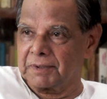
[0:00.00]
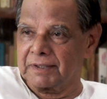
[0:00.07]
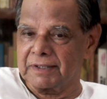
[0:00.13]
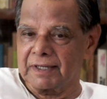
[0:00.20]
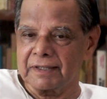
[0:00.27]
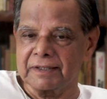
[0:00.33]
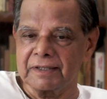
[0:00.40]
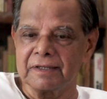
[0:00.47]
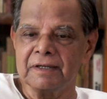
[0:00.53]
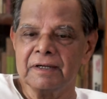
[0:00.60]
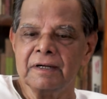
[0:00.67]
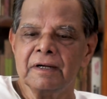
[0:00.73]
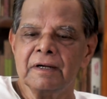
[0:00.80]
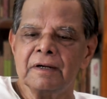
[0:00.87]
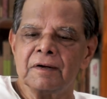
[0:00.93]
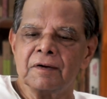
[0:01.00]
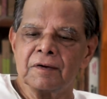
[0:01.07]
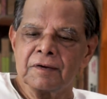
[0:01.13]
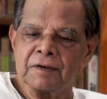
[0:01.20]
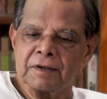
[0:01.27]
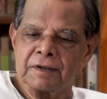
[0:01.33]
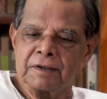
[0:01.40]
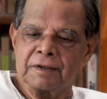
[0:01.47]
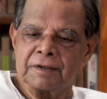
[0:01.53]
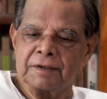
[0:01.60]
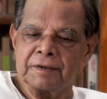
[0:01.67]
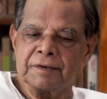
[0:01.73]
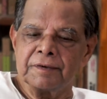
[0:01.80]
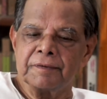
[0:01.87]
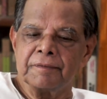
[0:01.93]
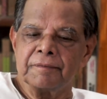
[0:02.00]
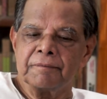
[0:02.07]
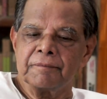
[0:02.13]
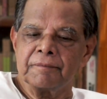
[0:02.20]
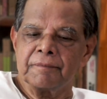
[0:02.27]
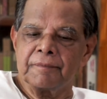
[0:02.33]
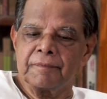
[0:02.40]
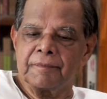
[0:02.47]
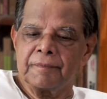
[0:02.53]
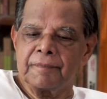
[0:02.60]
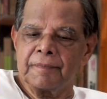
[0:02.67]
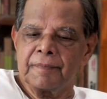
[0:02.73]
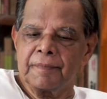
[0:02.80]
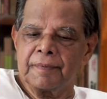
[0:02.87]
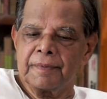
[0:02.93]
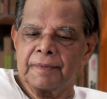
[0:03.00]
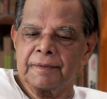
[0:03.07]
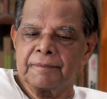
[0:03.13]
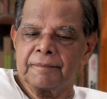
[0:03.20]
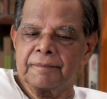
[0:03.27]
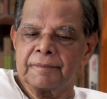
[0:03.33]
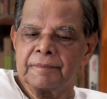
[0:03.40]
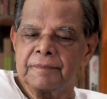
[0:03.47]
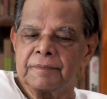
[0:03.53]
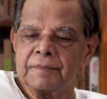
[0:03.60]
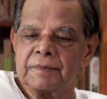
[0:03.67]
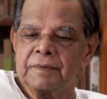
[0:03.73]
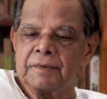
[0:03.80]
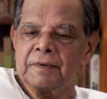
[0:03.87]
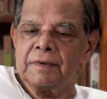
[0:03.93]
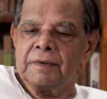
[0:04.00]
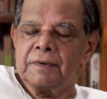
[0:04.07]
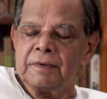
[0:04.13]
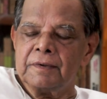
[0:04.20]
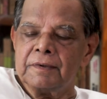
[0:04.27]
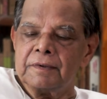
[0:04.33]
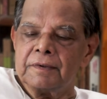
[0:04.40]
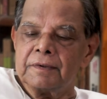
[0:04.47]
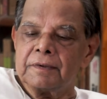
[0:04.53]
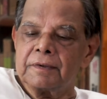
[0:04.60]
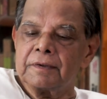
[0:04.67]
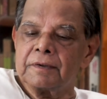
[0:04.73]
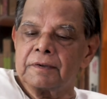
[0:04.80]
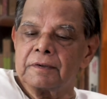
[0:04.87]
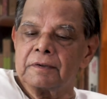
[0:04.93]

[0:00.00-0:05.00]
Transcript: [no speech]